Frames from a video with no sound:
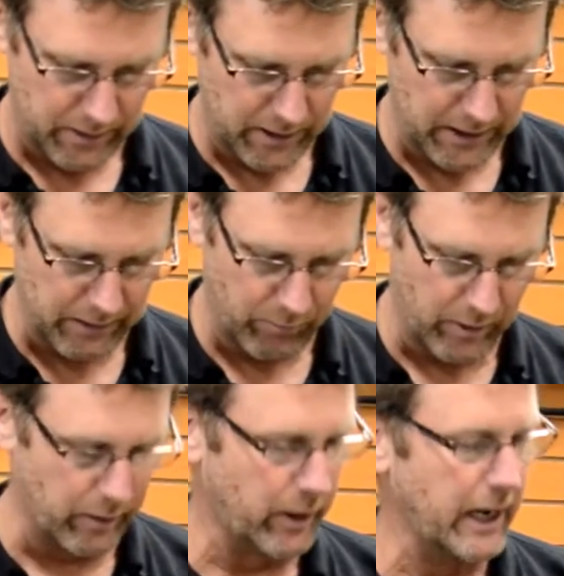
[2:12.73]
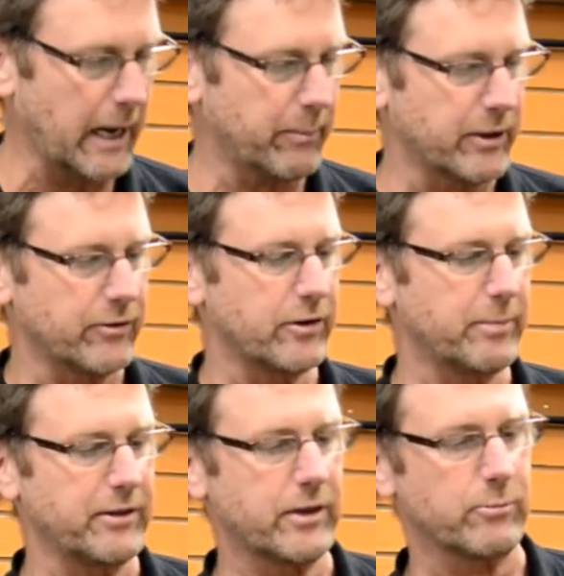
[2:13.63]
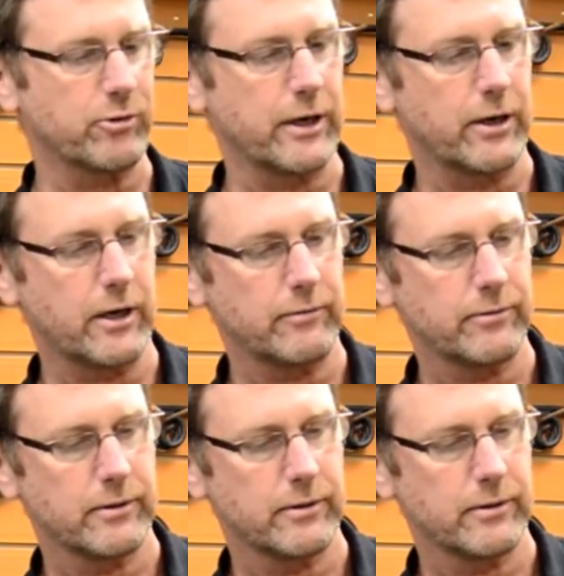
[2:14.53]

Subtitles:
and then what will happen is this piece comes right off,